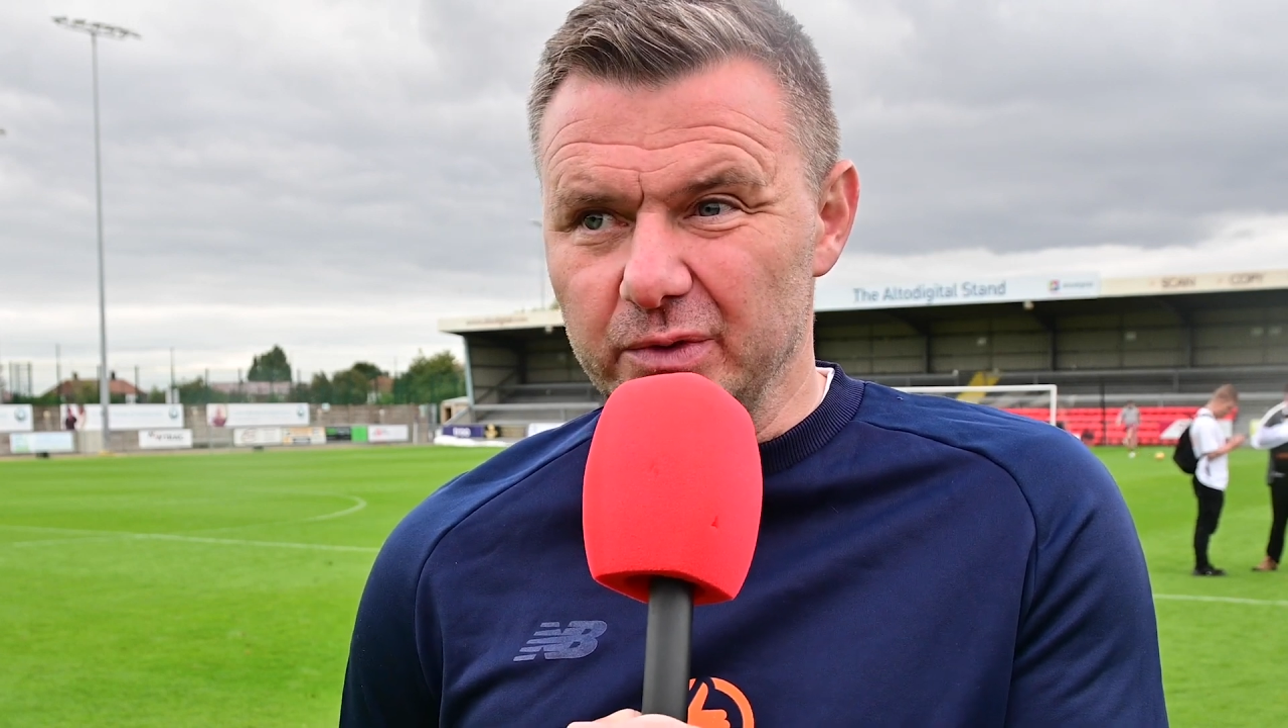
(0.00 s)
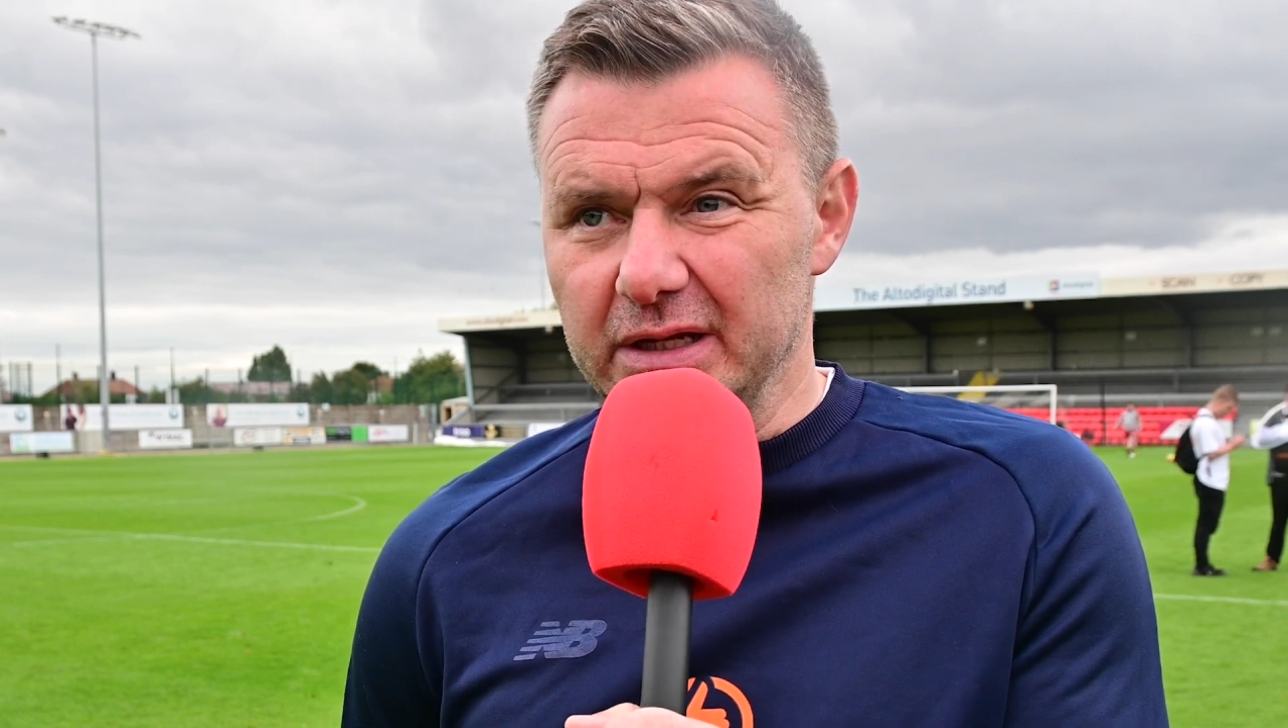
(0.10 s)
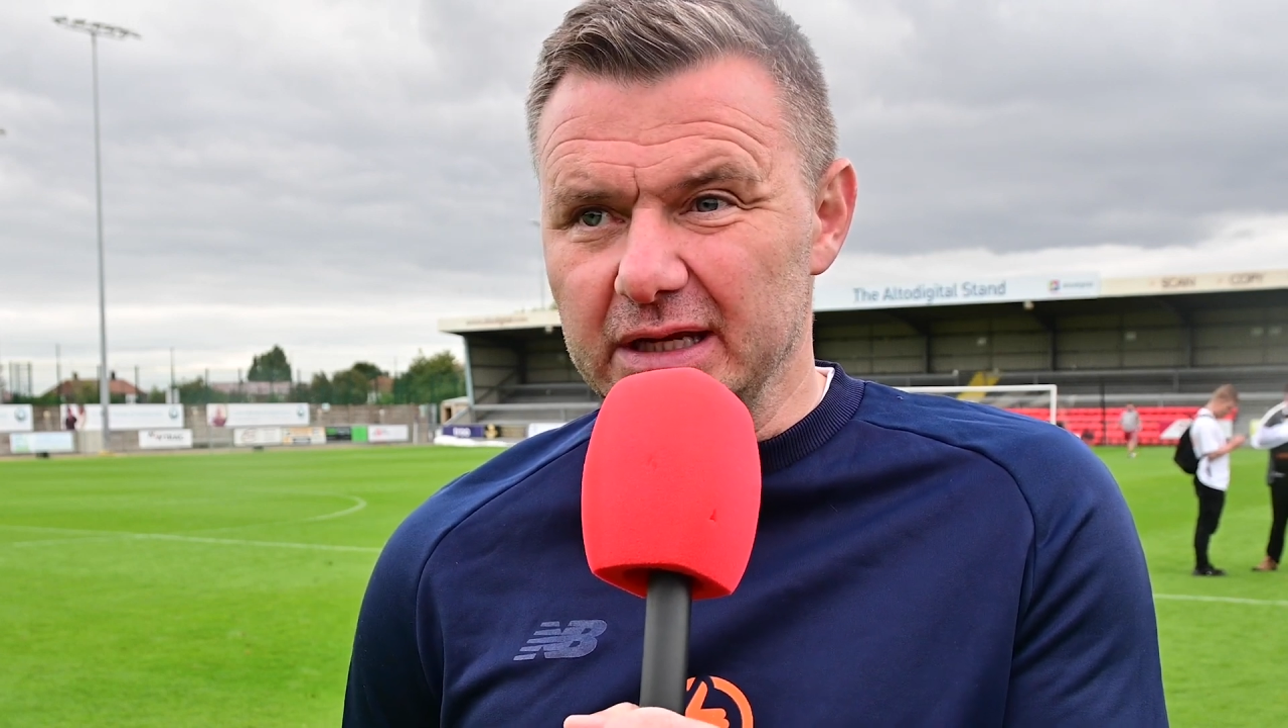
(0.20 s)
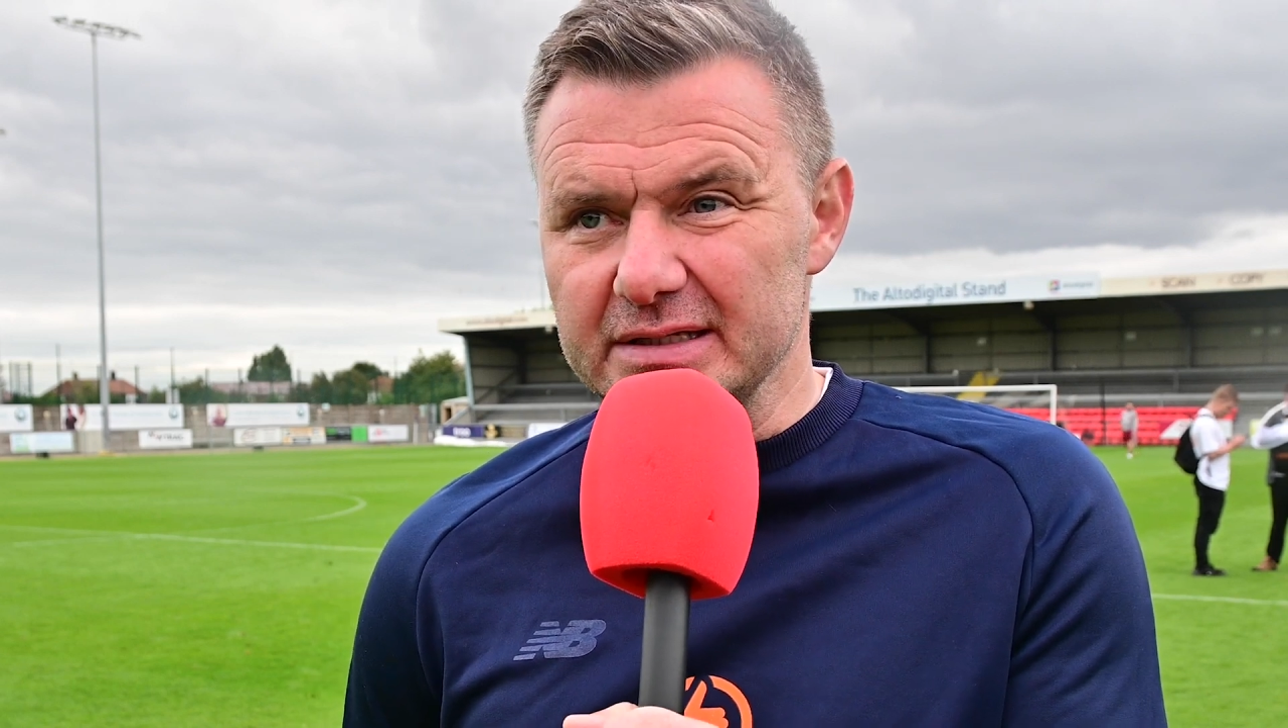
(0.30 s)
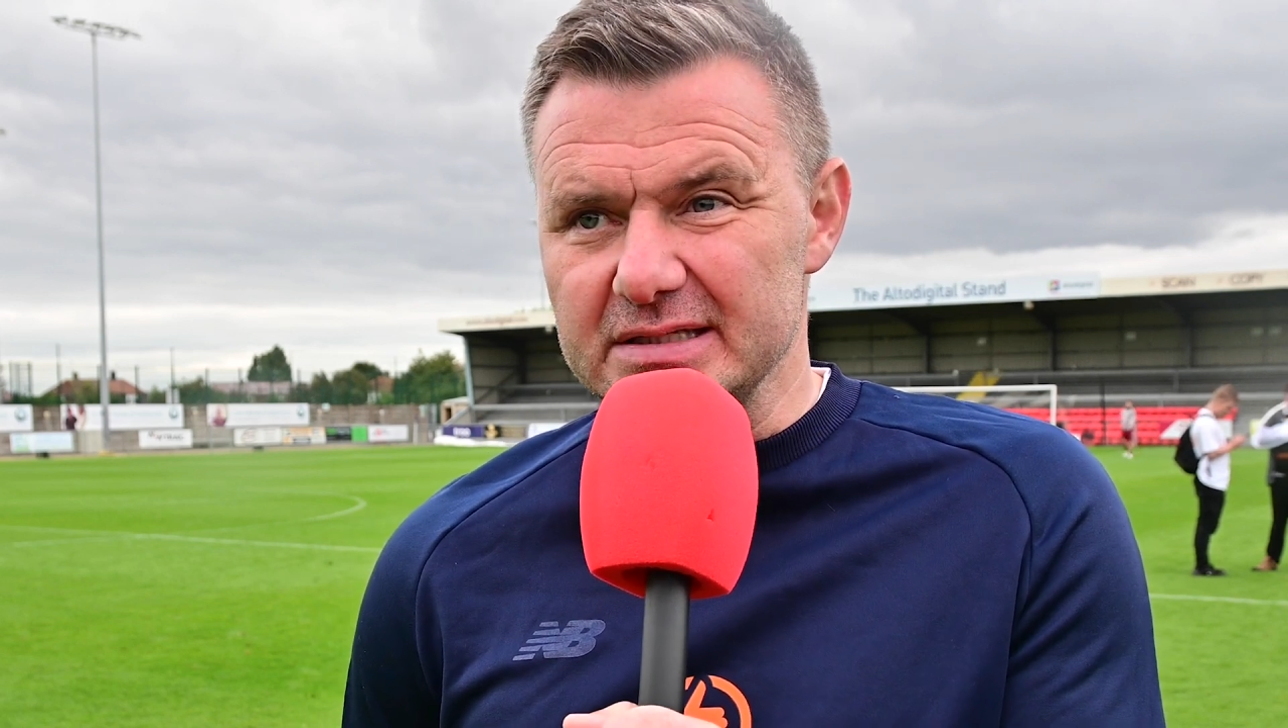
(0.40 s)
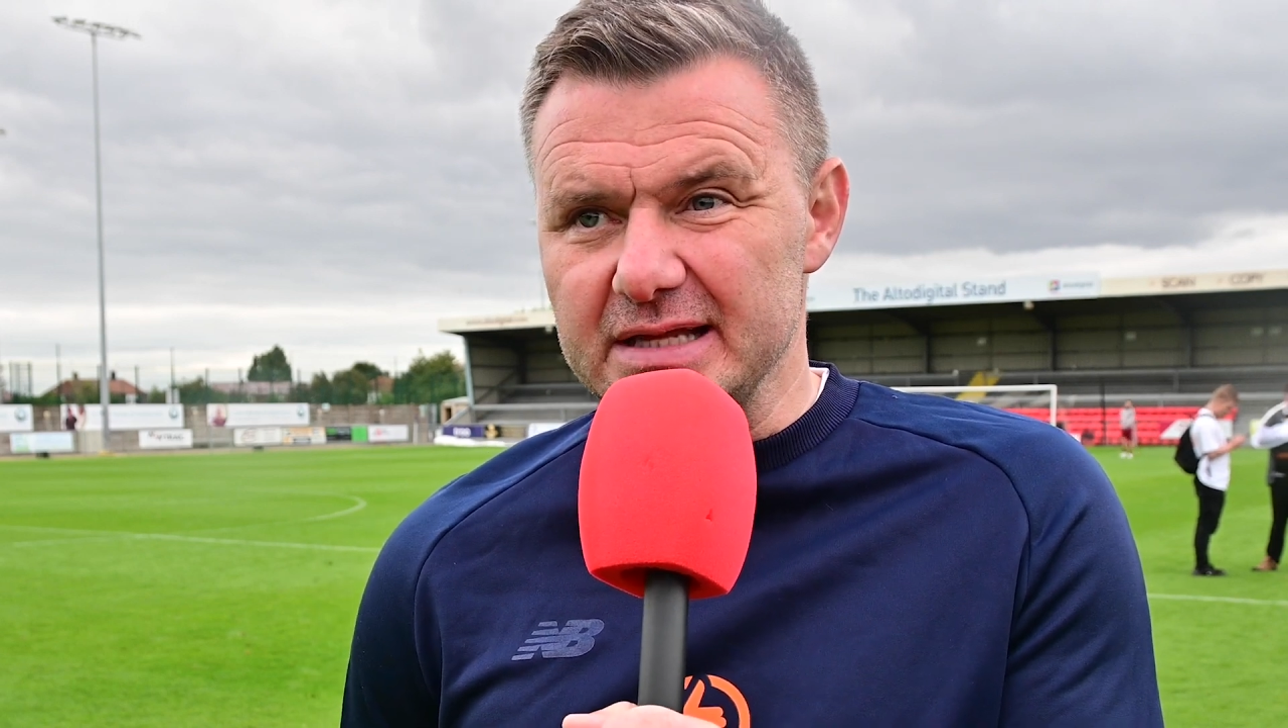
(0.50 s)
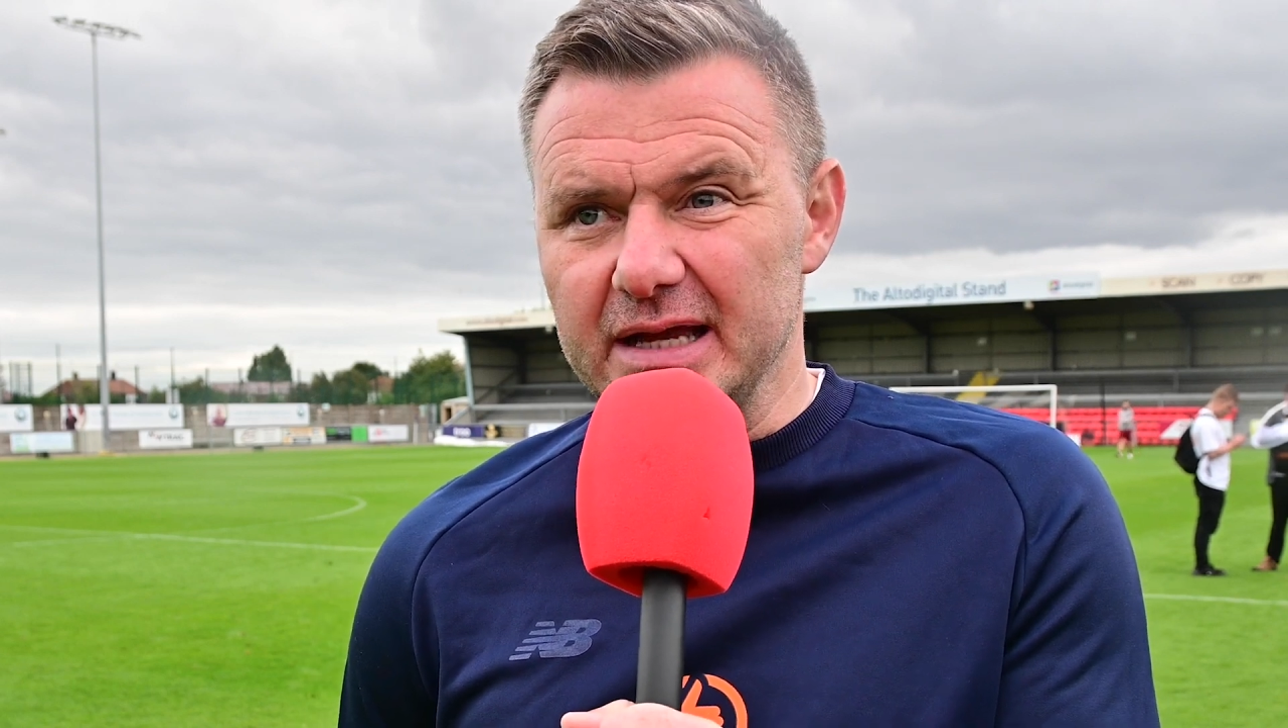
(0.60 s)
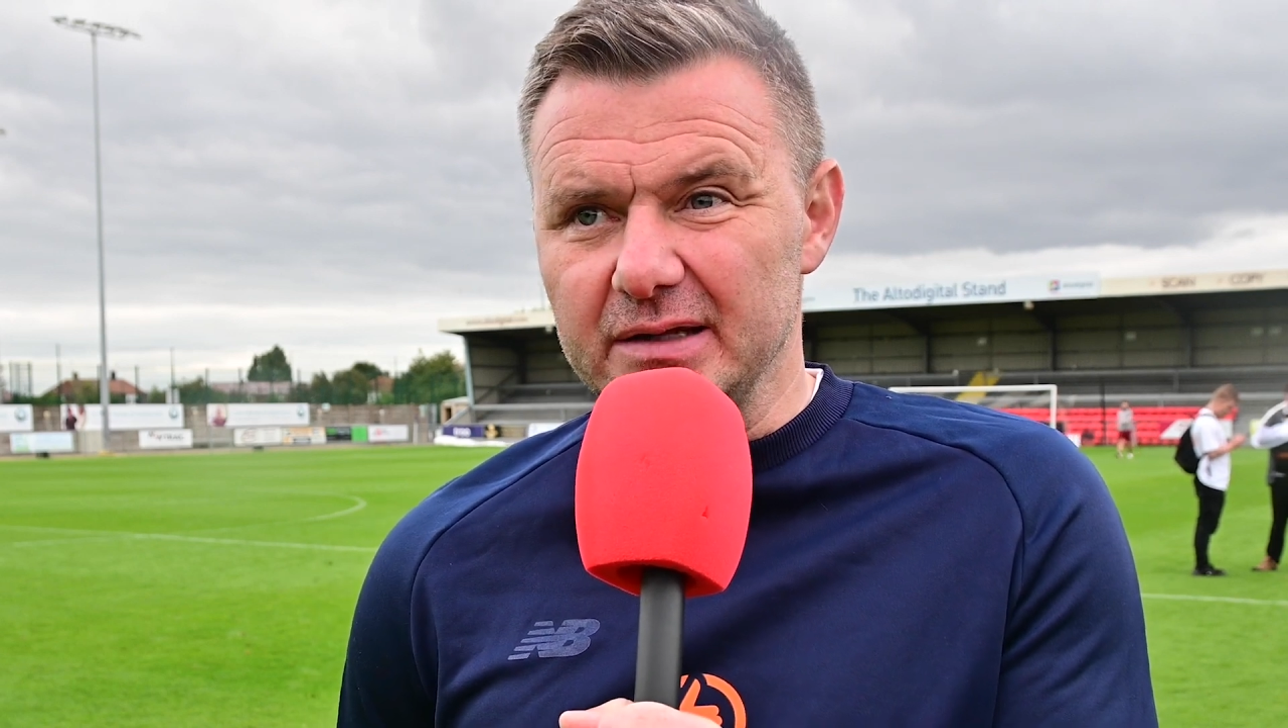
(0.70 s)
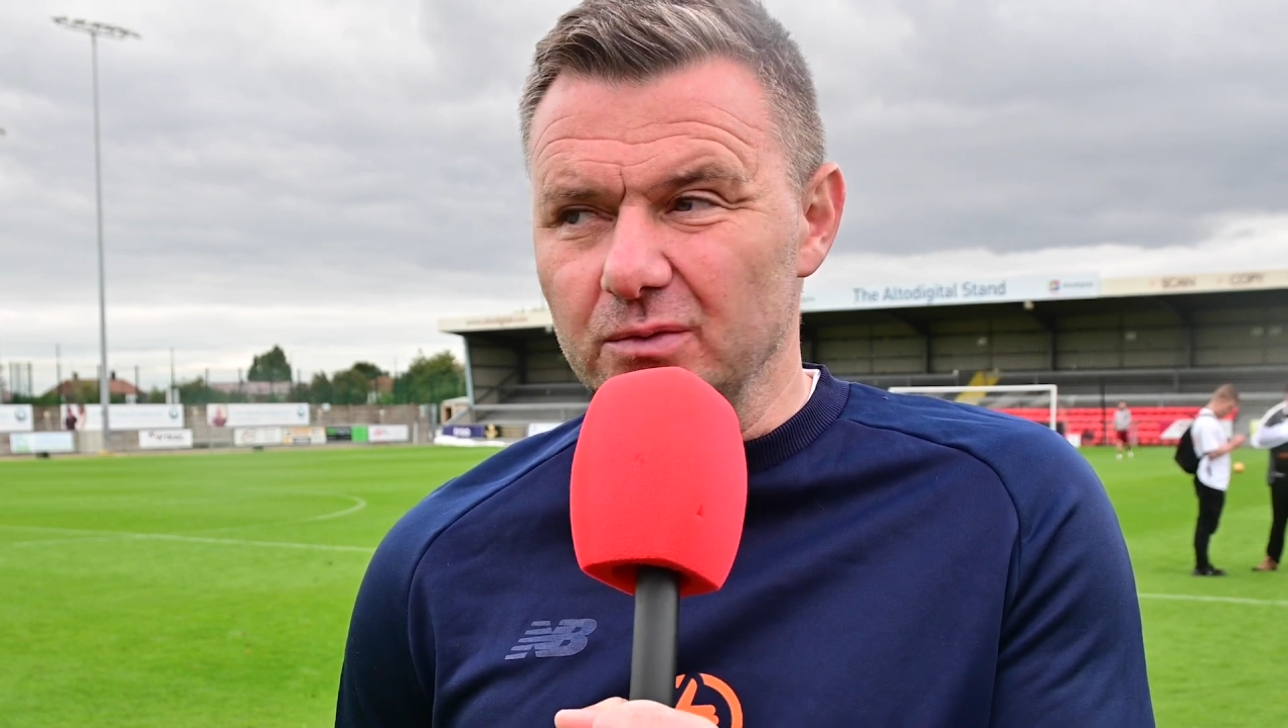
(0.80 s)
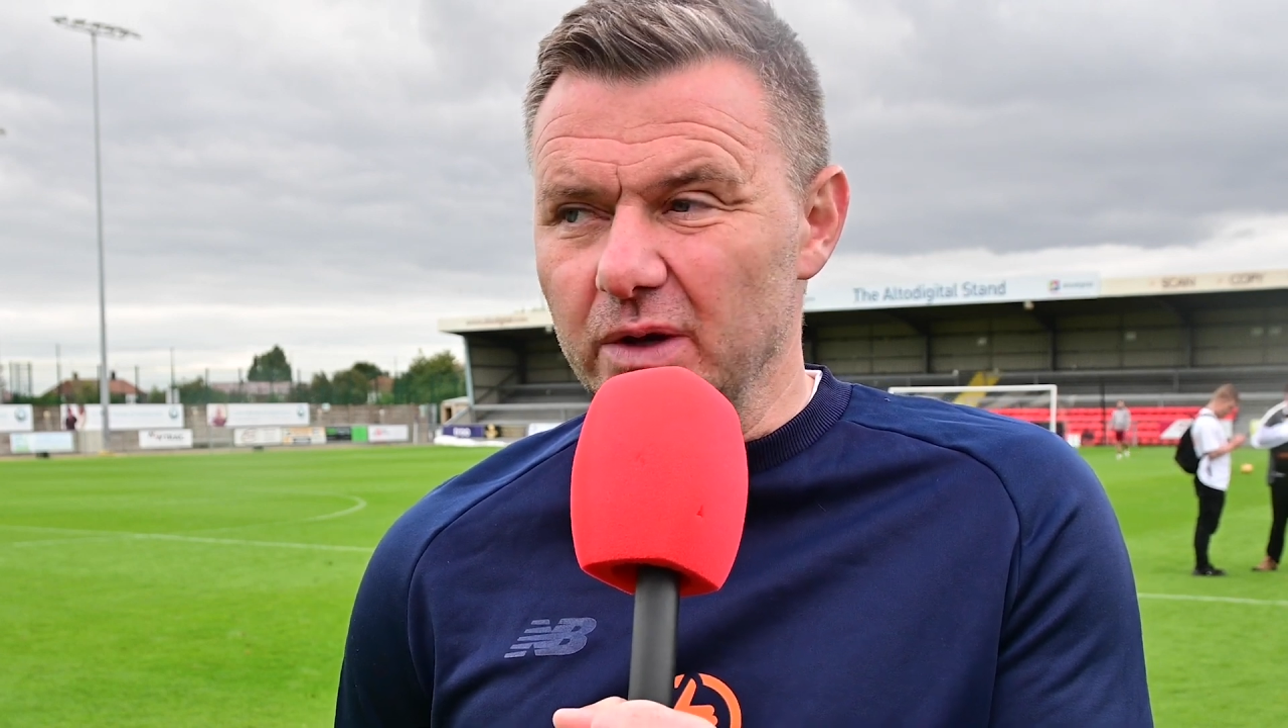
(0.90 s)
we'll understand